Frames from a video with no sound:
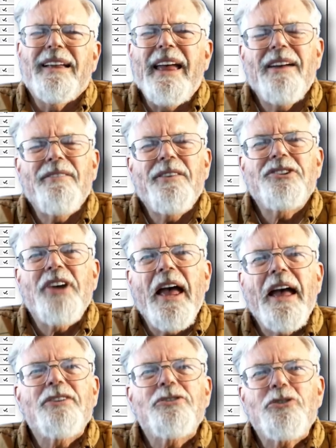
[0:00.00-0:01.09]
Canvas
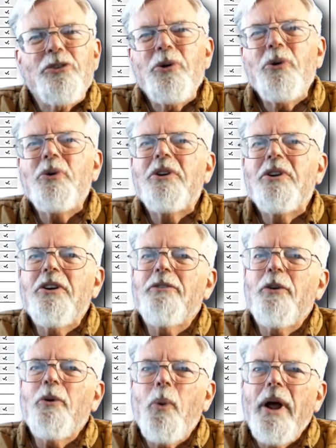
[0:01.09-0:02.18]
has two
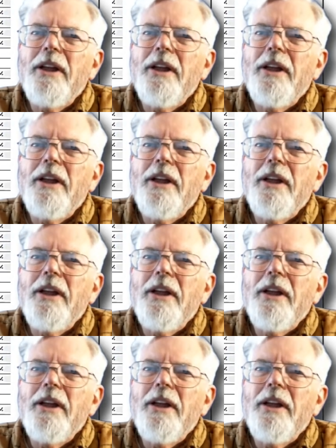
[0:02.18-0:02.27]
different